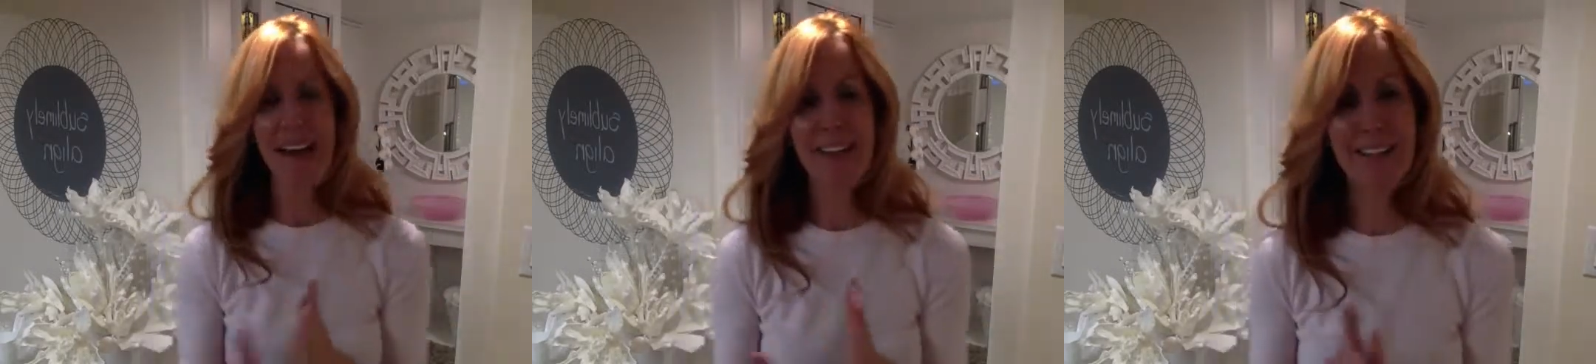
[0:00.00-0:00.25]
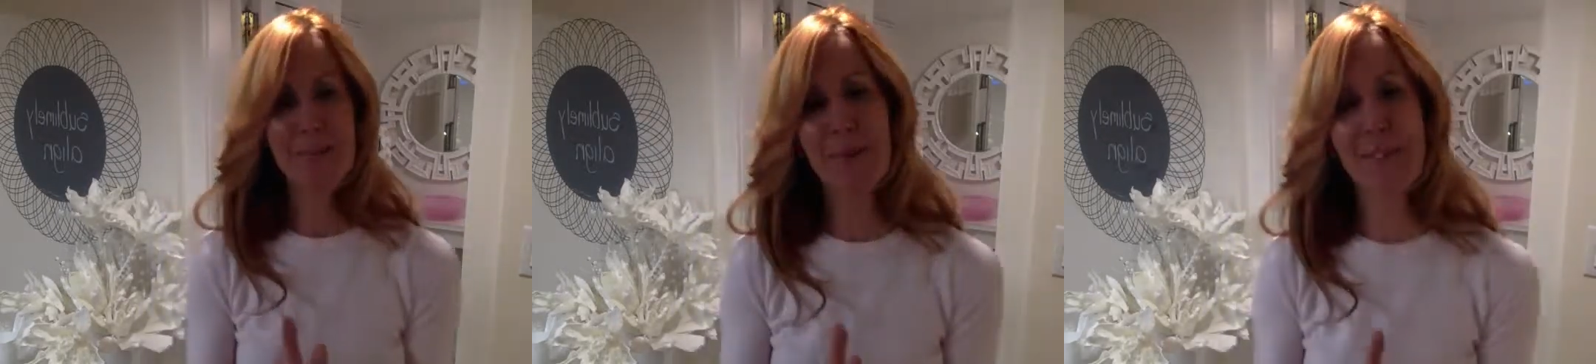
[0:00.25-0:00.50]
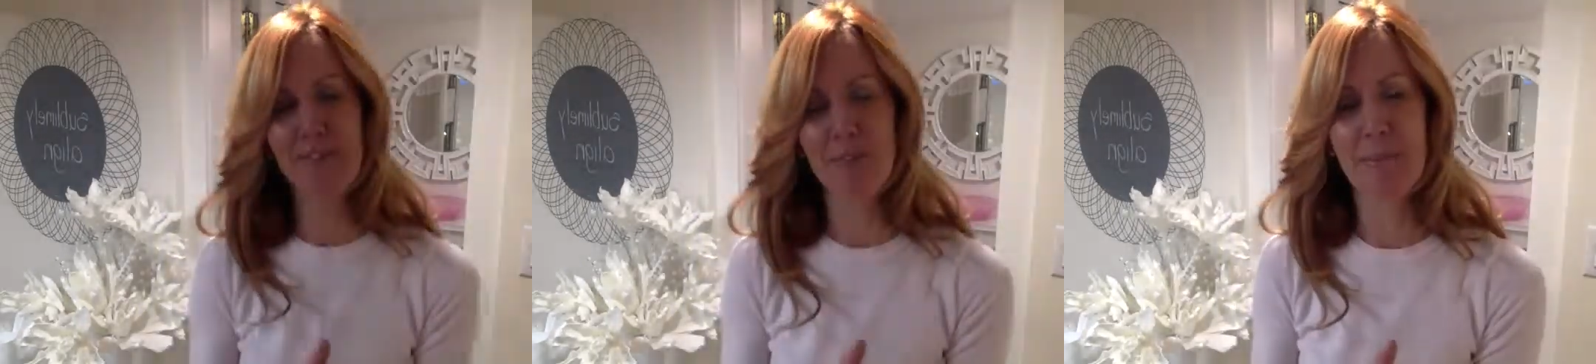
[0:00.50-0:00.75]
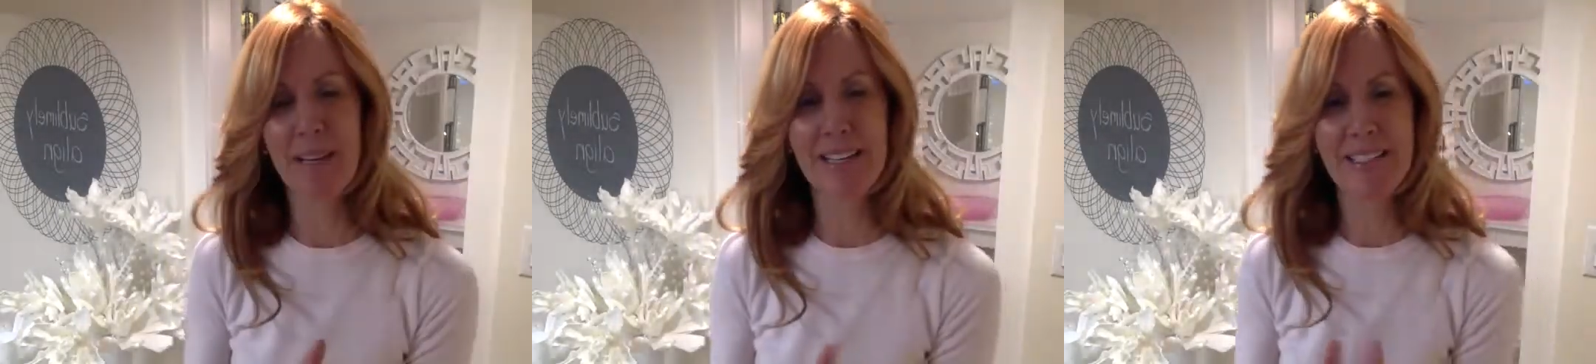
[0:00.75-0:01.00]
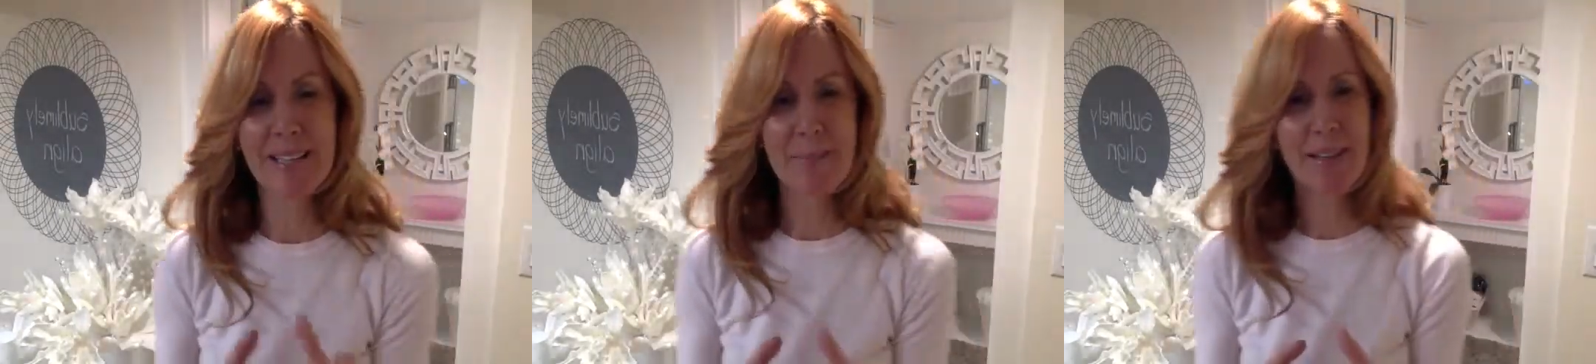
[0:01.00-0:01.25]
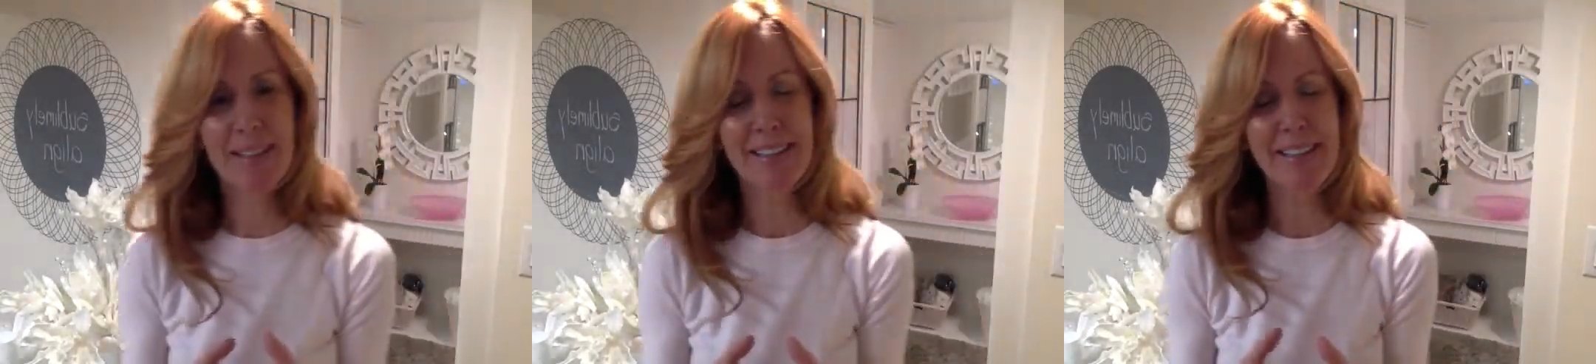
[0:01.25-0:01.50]
hanging is wonderful because
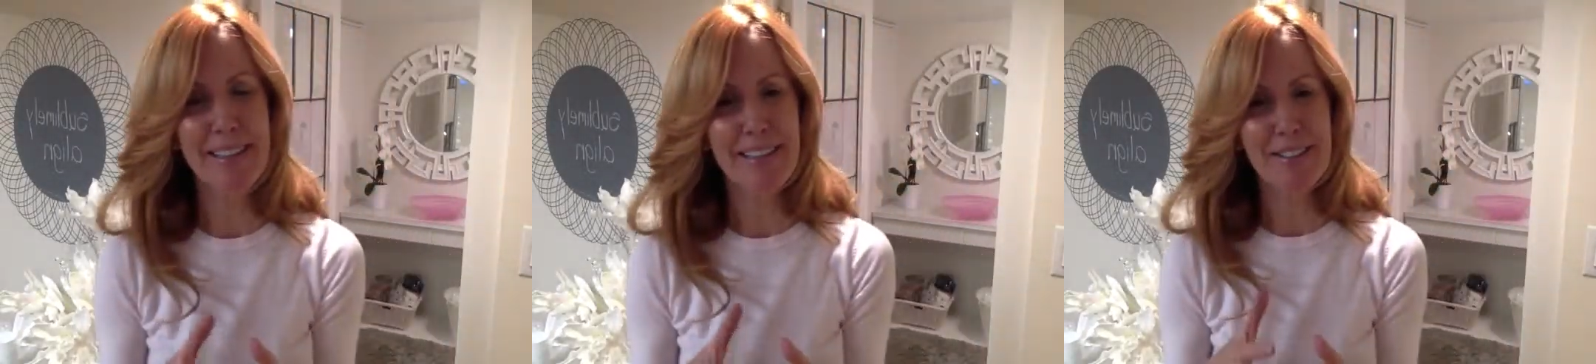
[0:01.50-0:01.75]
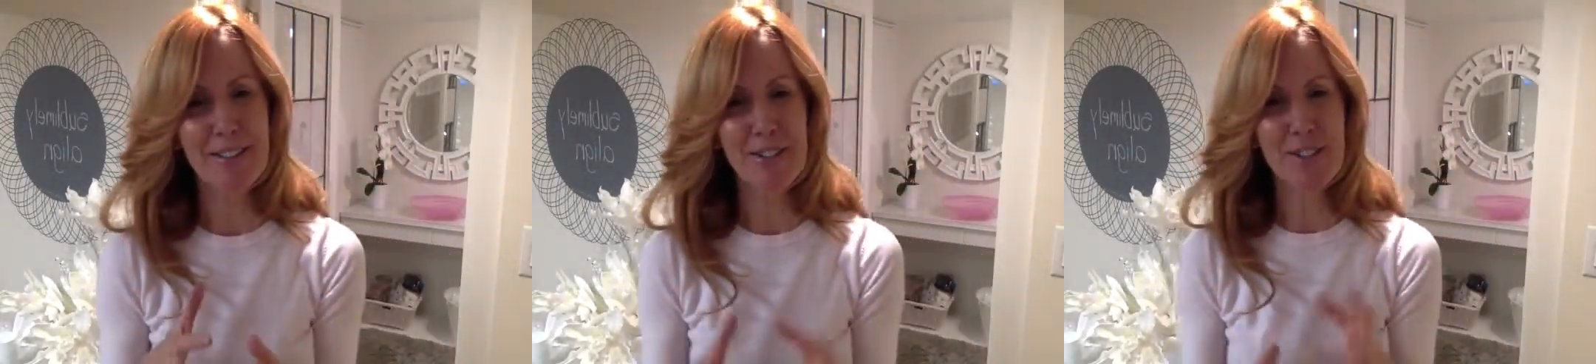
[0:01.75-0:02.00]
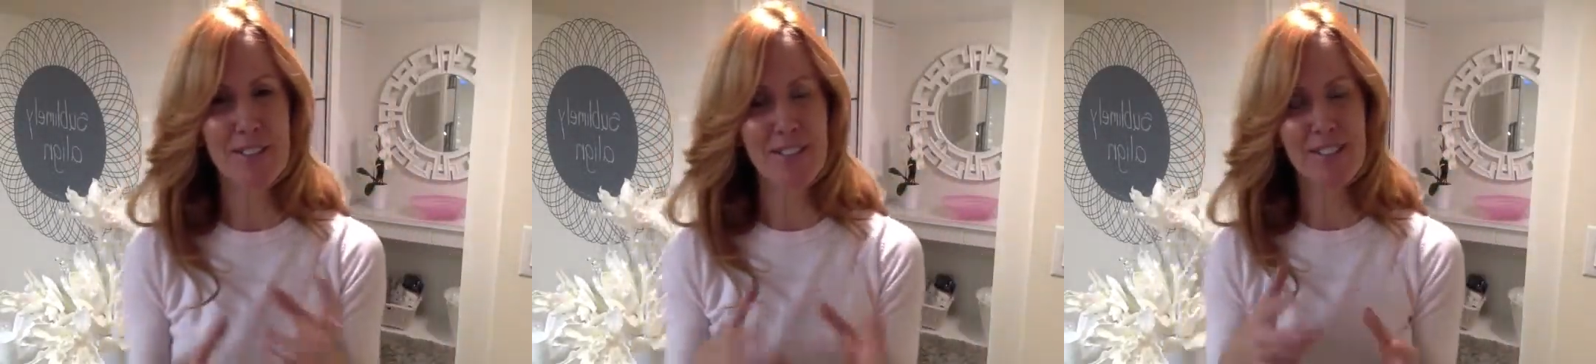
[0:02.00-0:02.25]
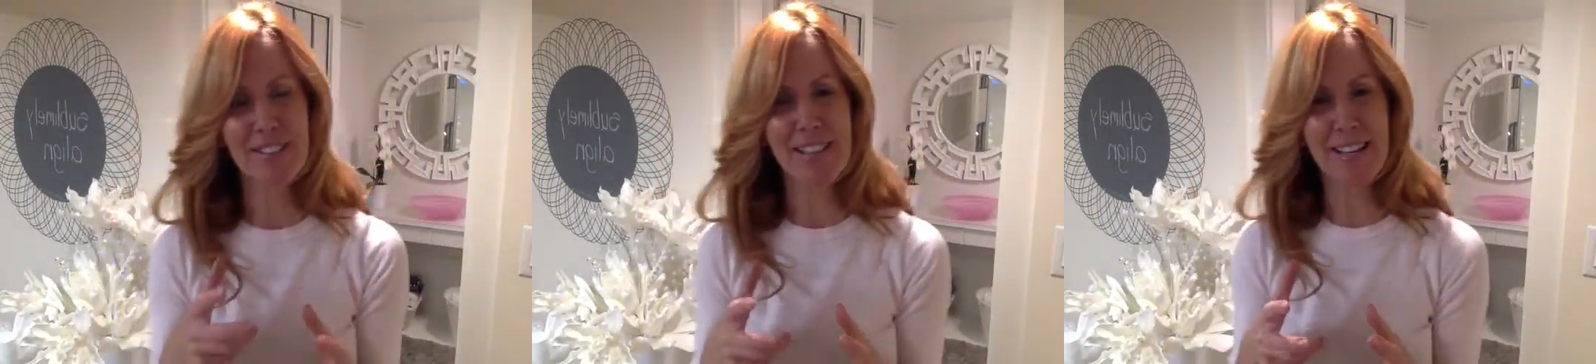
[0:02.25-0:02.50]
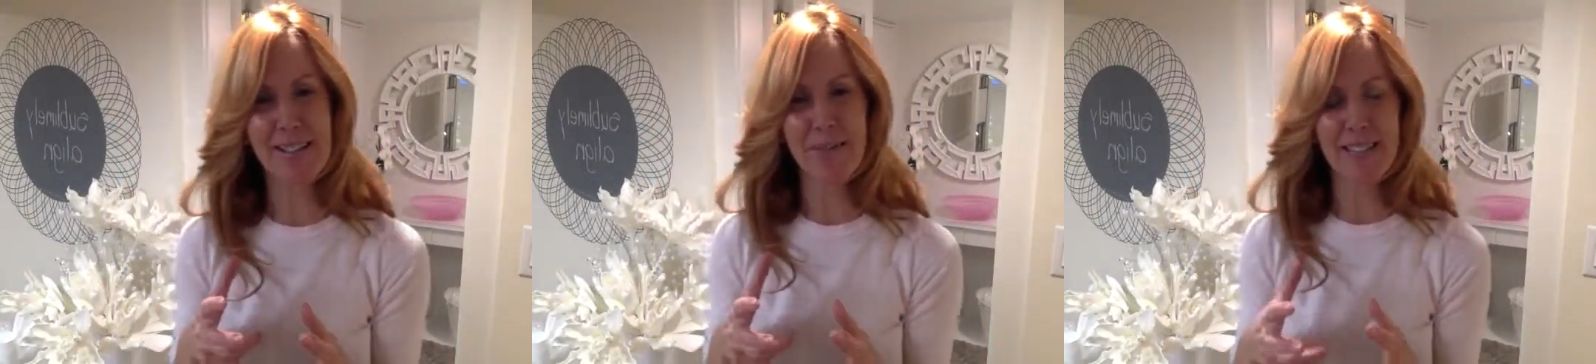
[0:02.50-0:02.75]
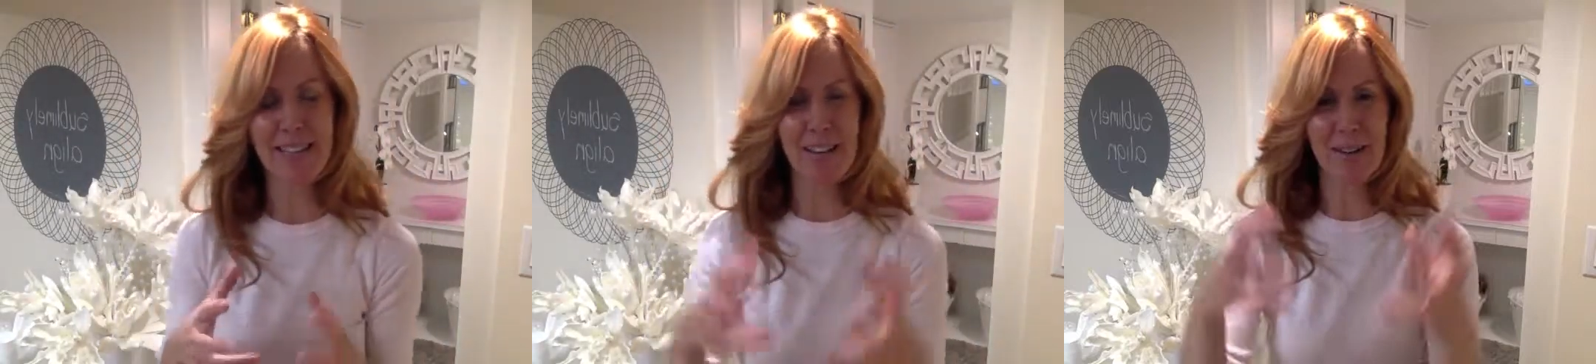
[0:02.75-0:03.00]
typically in the traditional sense,
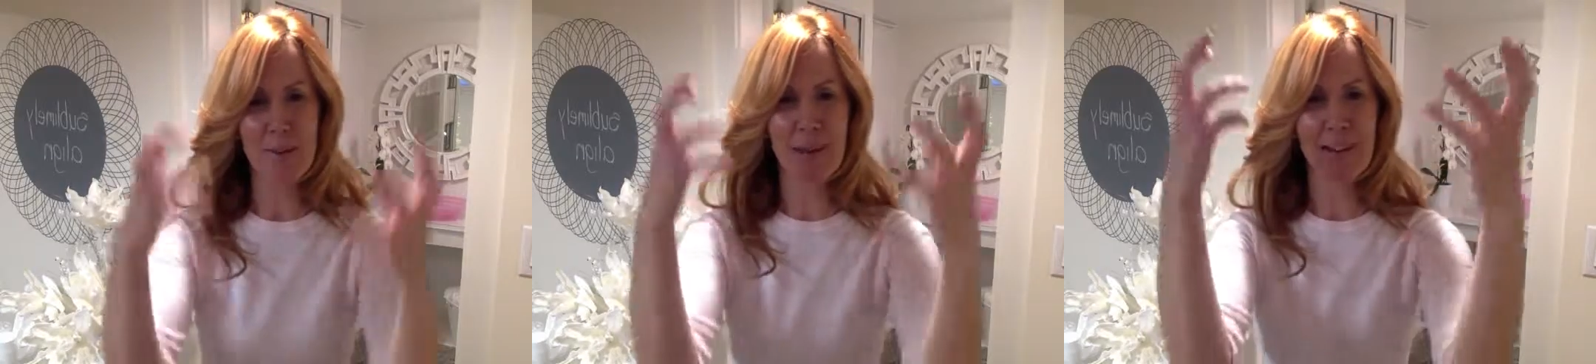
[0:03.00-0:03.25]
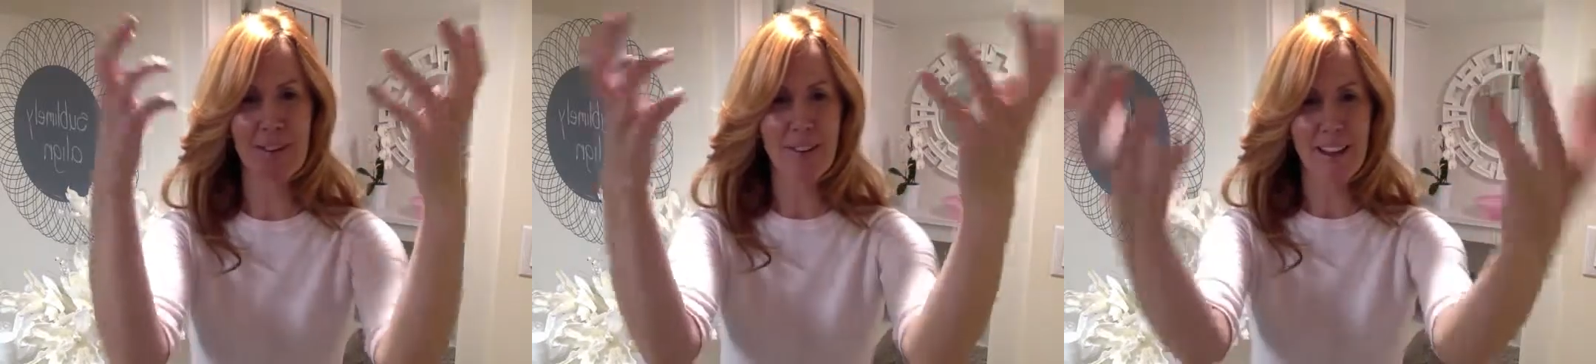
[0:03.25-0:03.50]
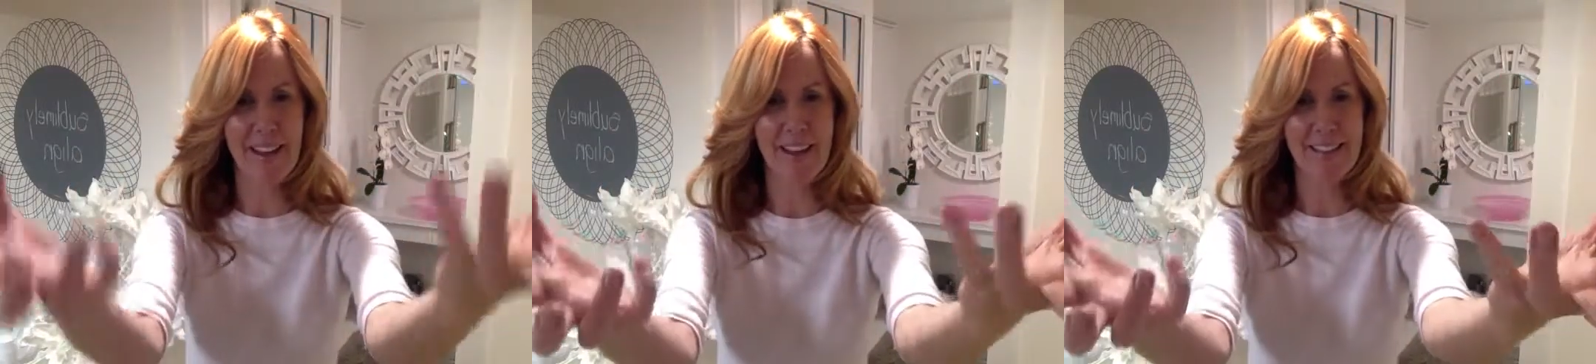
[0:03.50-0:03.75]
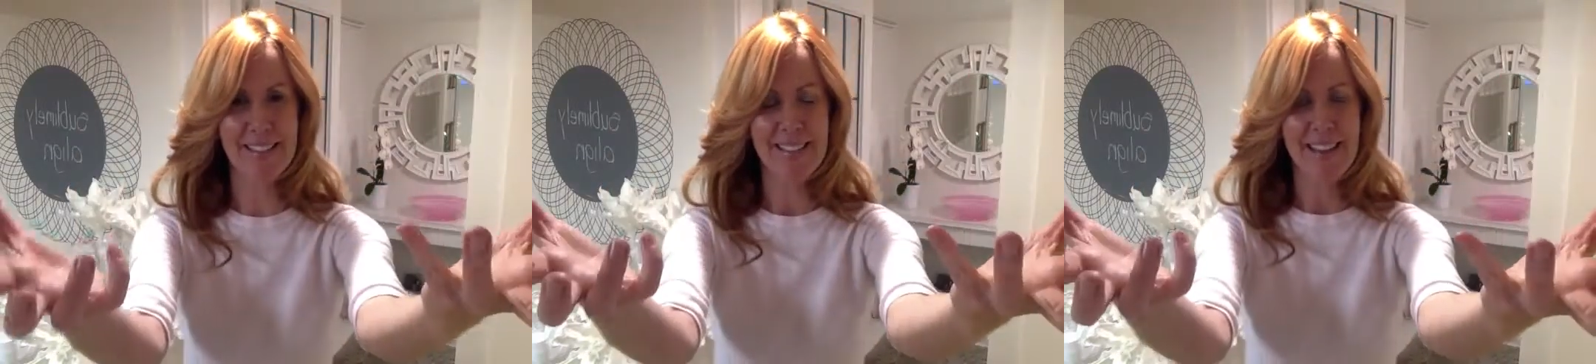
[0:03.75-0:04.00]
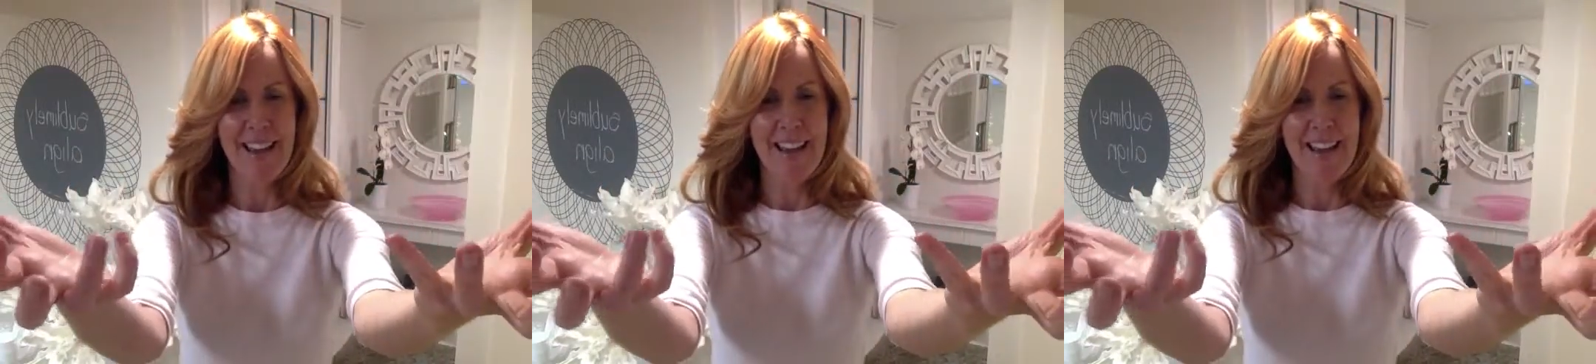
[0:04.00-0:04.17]
we take a weight in our hand.